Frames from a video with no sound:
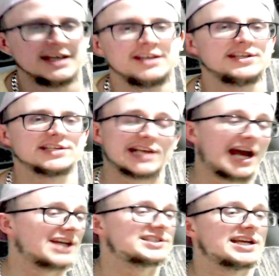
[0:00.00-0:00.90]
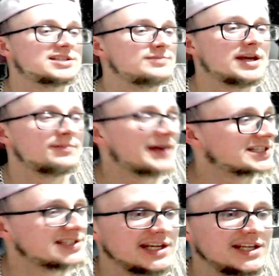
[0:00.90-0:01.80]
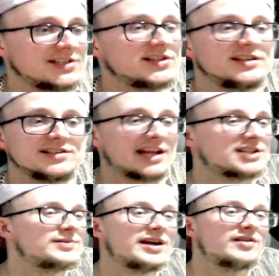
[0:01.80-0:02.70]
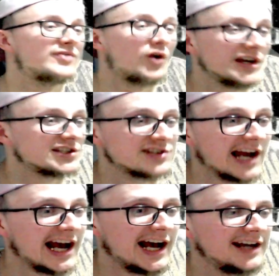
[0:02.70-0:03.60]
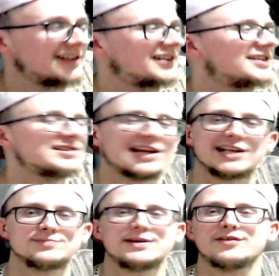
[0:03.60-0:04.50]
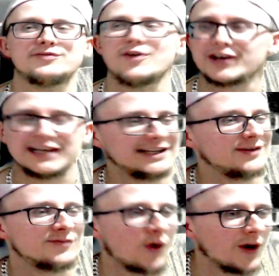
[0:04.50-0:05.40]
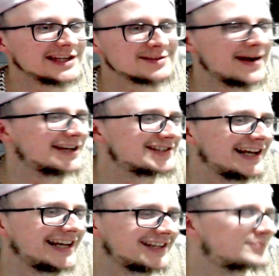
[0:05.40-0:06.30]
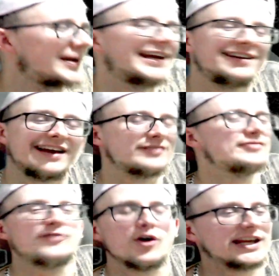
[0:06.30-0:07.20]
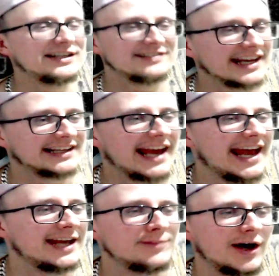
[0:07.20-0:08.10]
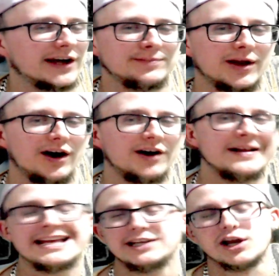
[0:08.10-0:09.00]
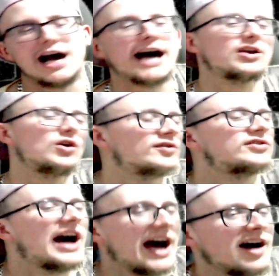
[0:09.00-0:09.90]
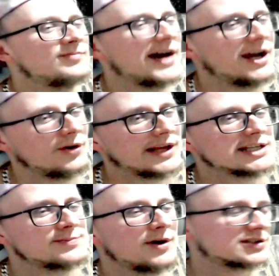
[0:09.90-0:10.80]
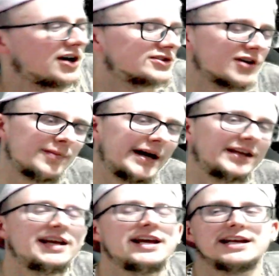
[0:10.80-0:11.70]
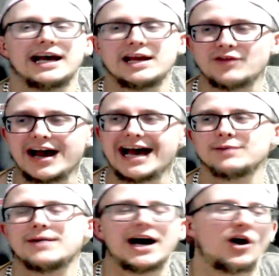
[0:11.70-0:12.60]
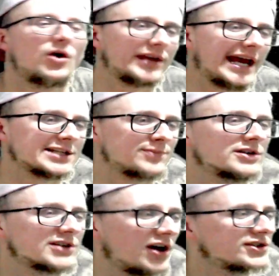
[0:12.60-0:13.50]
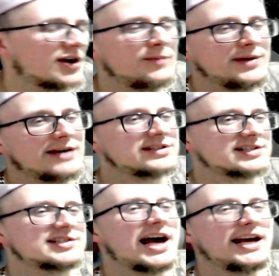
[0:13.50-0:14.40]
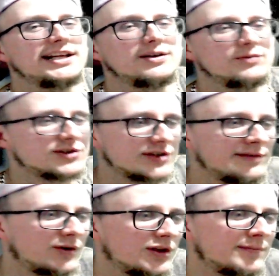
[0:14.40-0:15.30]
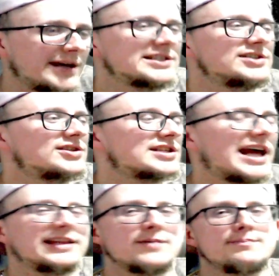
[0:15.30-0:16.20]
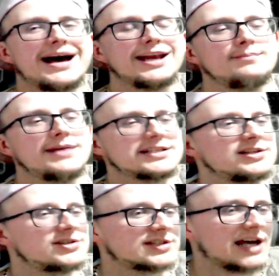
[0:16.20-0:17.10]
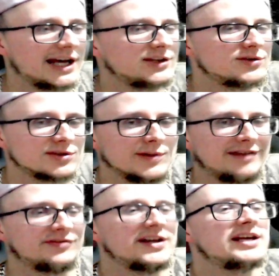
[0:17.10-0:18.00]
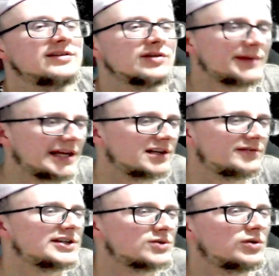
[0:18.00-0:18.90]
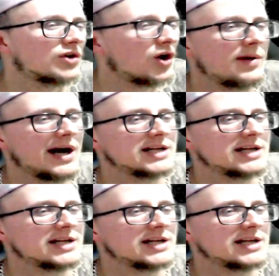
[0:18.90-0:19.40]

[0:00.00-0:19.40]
This guy sends me a message, sends me a voice chat, sends me a fucking voice message, being, you know, fucking dickhead, blah de blah. You know, I'd love to have my old Xbox console, man. Like, if I had my old Xbox console and be able to sign in and retrieve all the messages, like the amount of messages that I used to have from individual chromehounds